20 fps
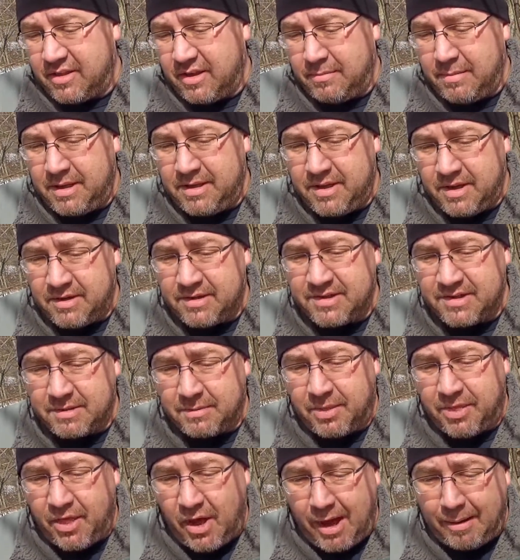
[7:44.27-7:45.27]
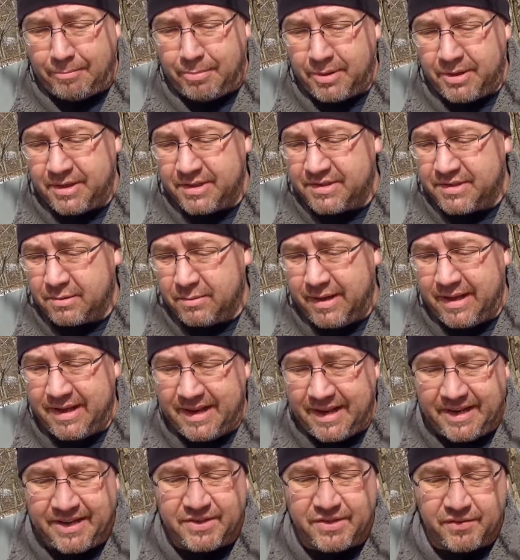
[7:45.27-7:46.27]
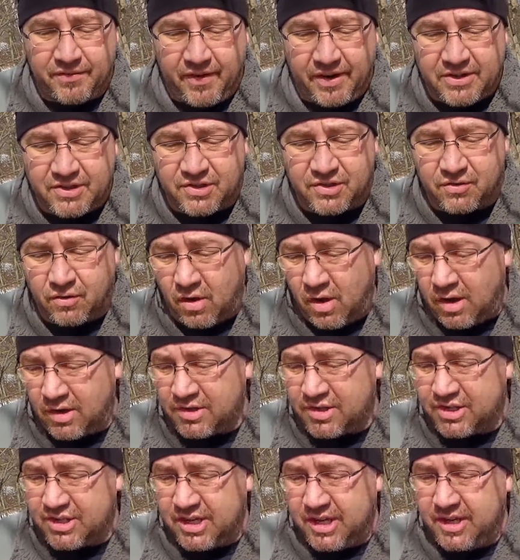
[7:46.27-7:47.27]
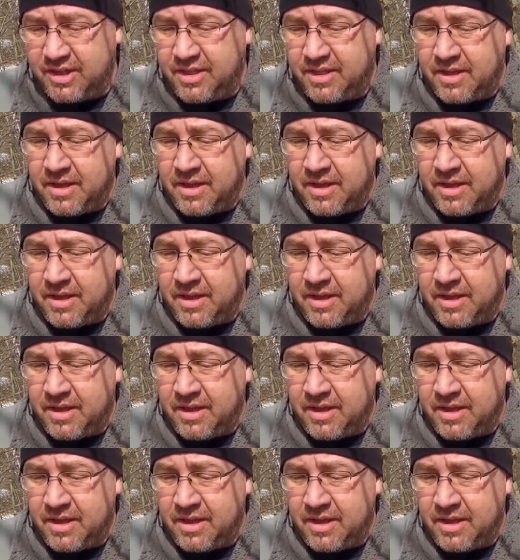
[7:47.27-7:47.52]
I mean, there's some thought put into it. It is a very strong sheath.